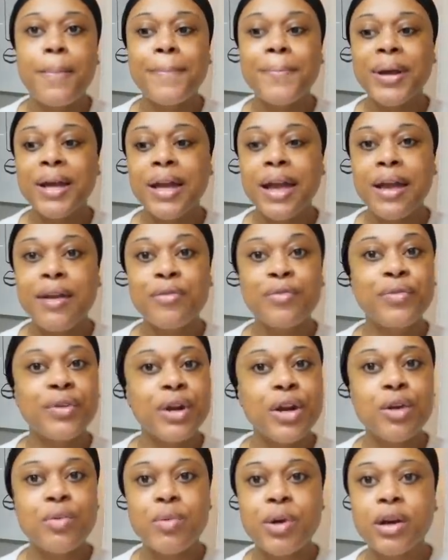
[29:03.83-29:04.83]
But
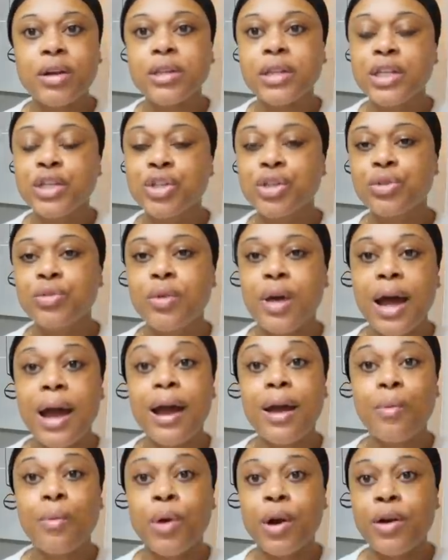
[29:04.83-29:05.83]
very rarely do
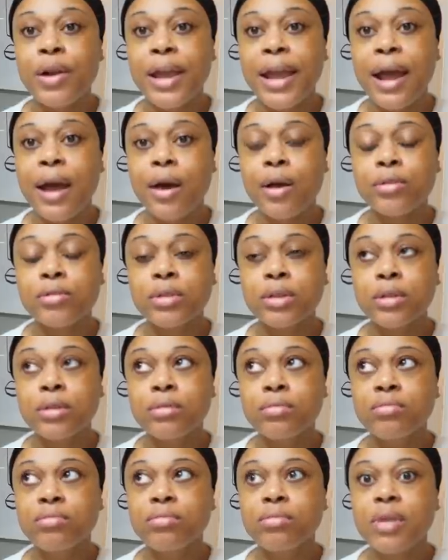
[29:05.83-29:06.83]
I work out
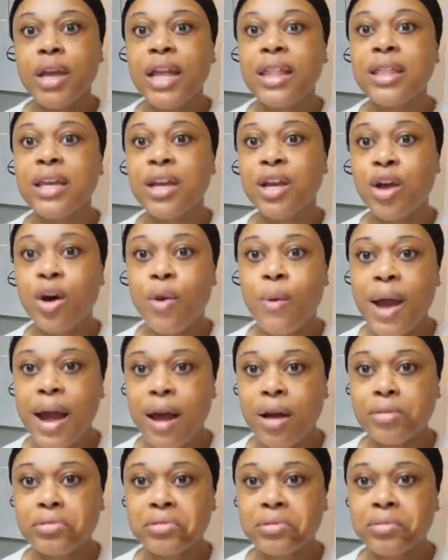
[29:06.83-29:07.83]
and then go
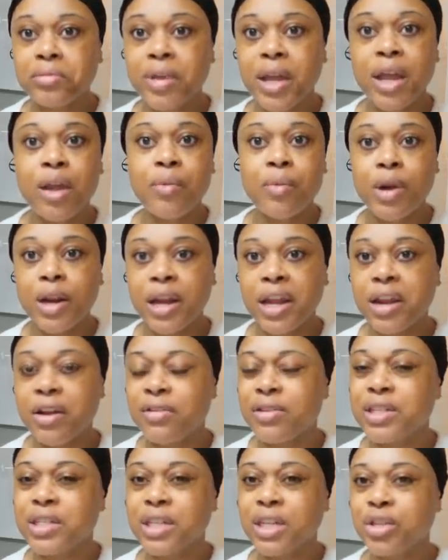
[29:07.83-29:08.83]
out and run
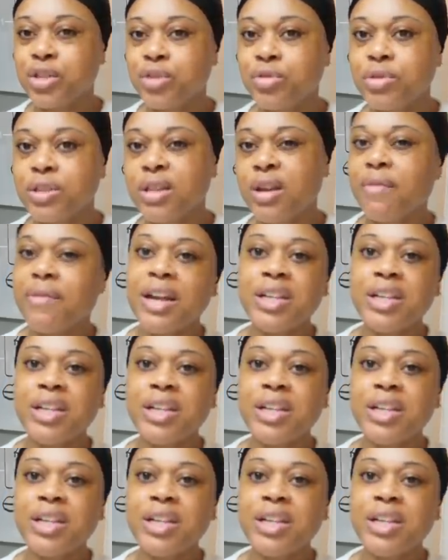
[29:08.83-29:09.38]
errands and do stuff.